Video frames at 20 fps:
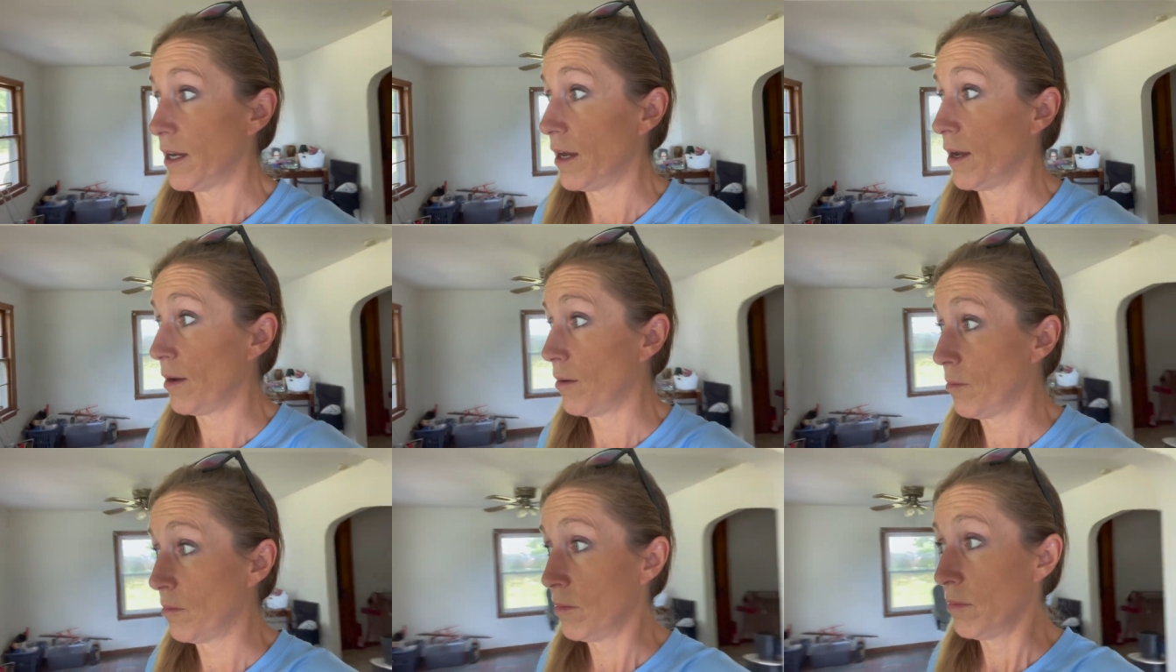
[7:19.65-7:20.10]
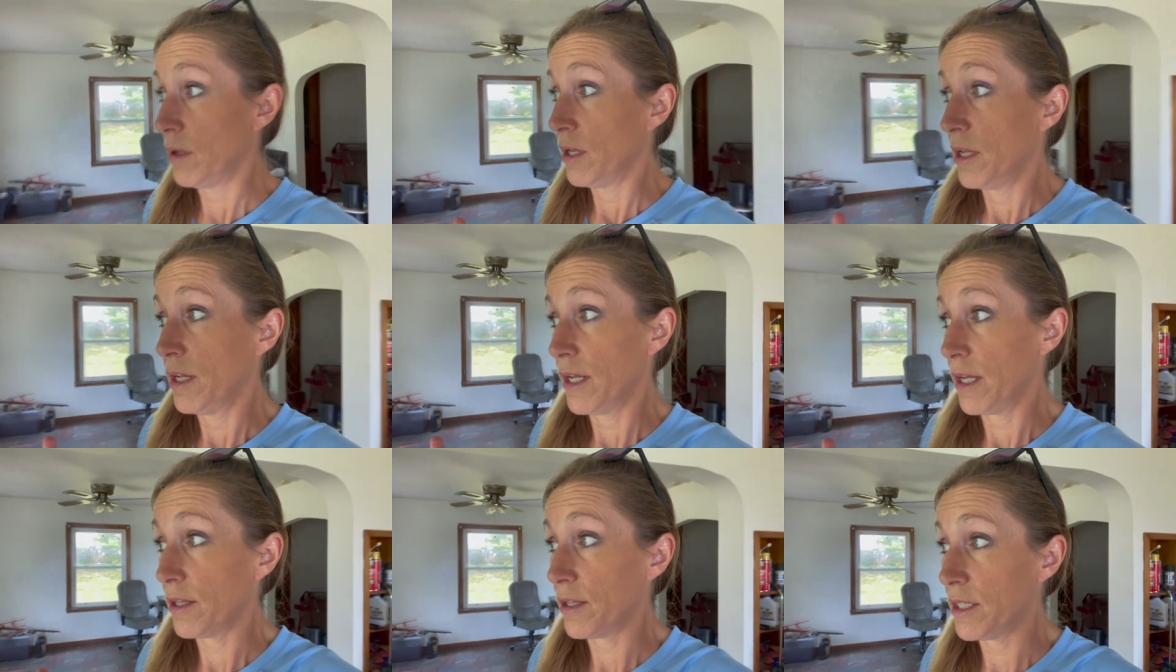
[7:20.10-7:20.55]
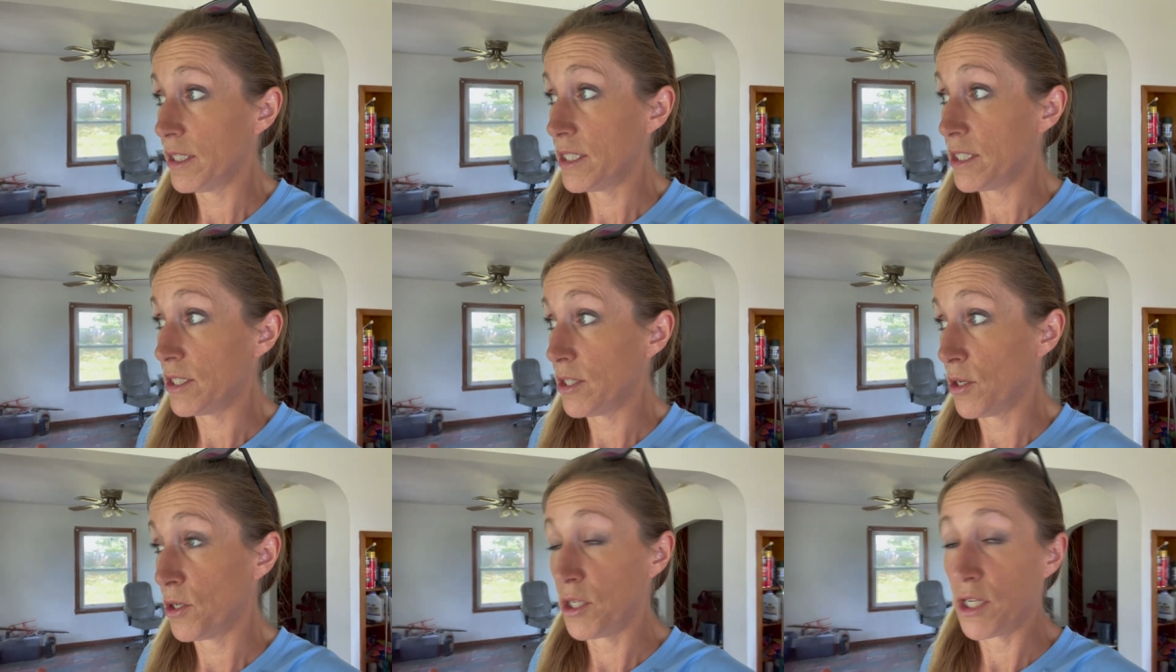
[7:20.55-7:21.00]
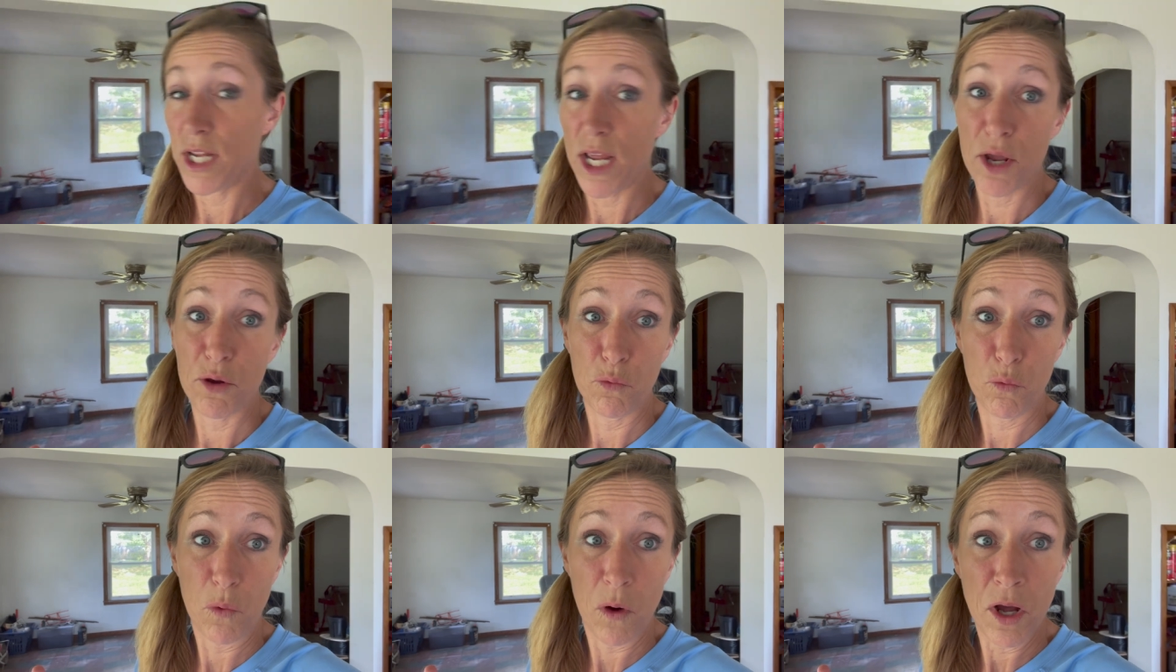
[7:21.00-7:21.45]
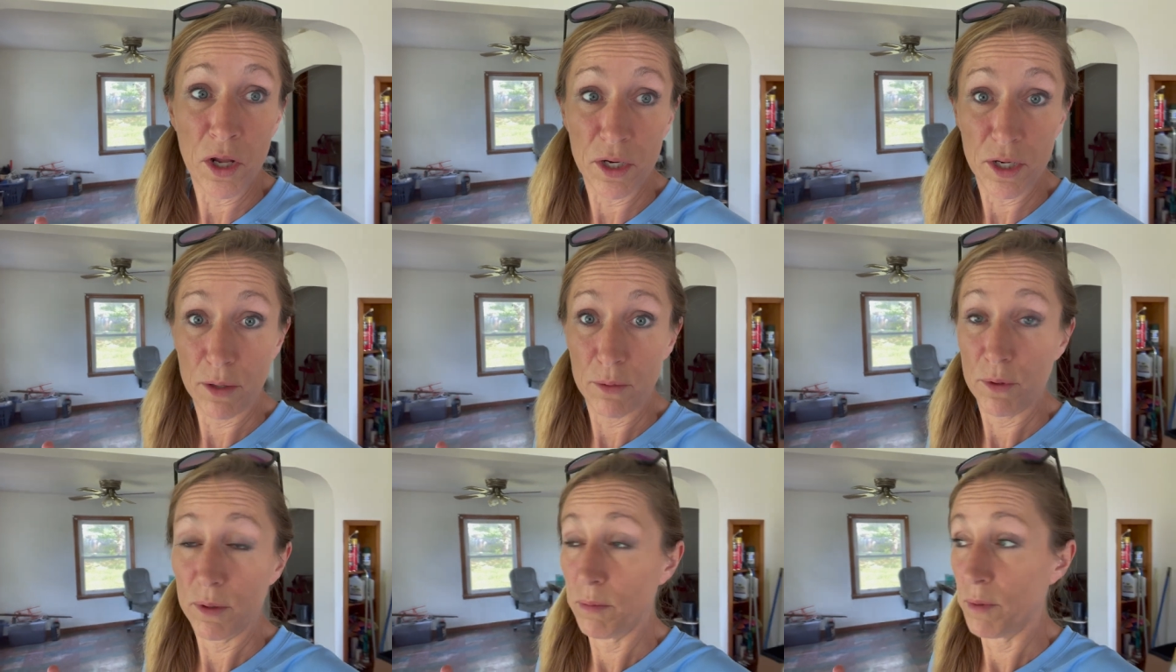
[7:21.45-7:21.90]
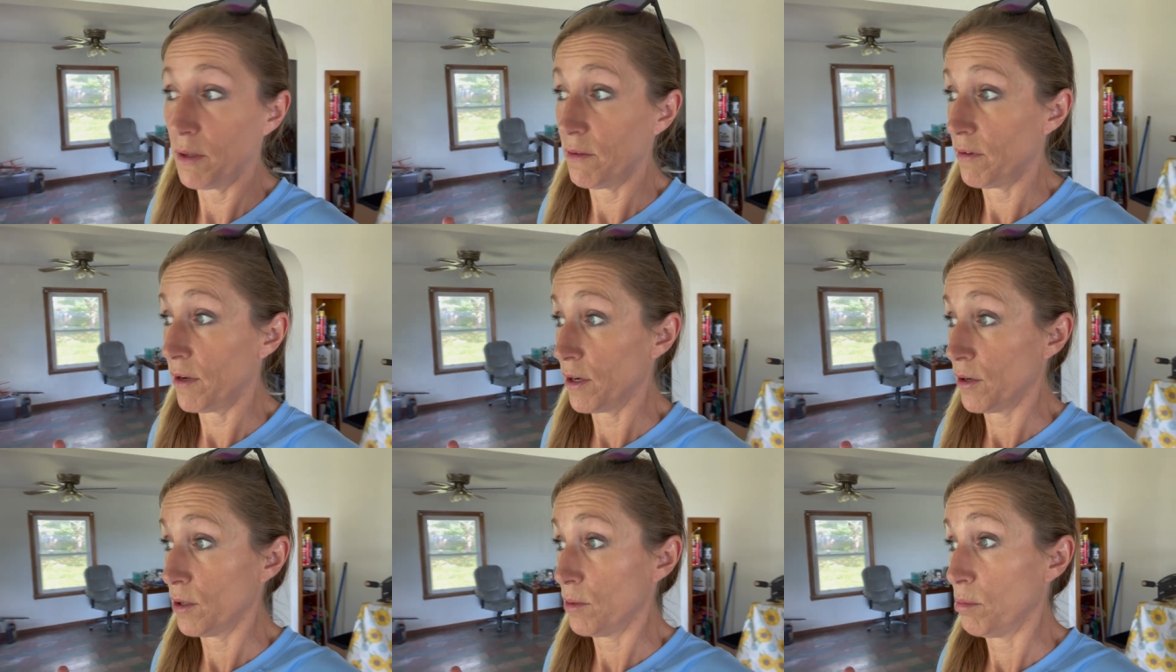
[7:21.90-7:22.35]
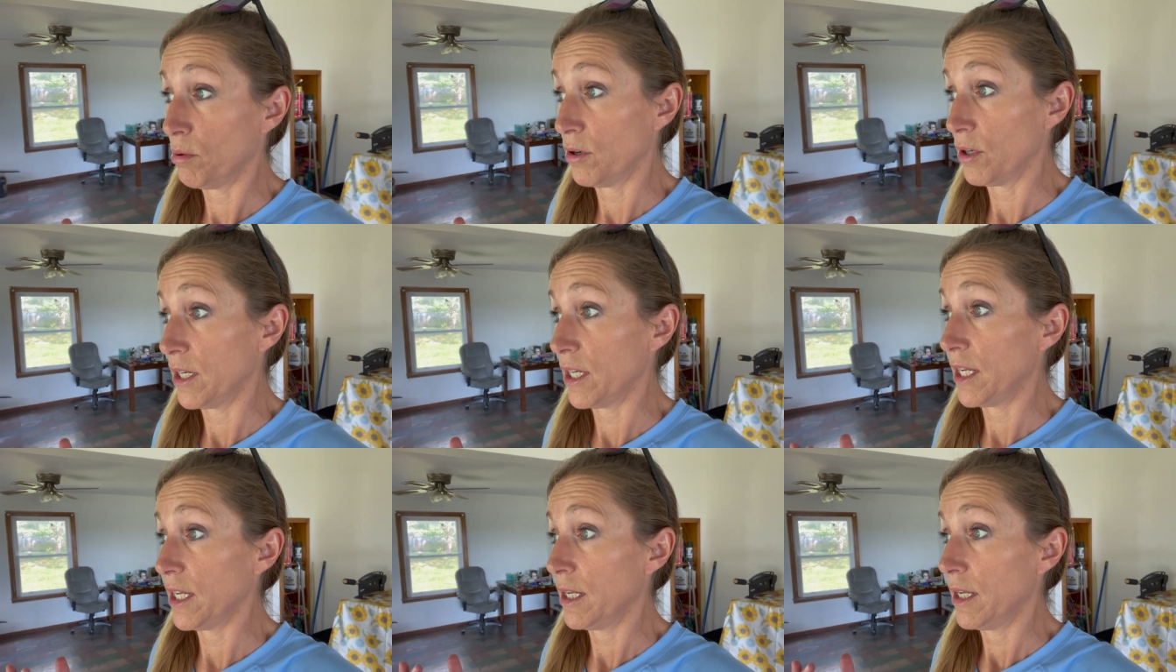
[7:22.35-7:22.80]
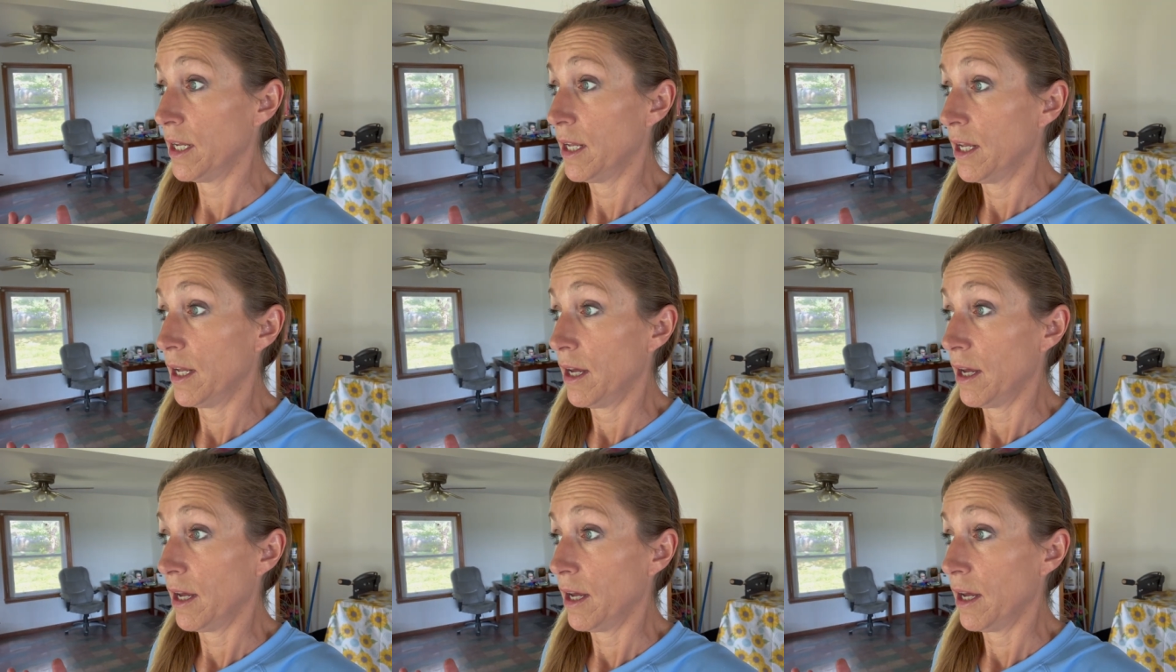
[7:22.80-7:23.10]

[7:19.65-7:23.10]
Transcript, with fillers: Um, at least on day one, it would be very pretty.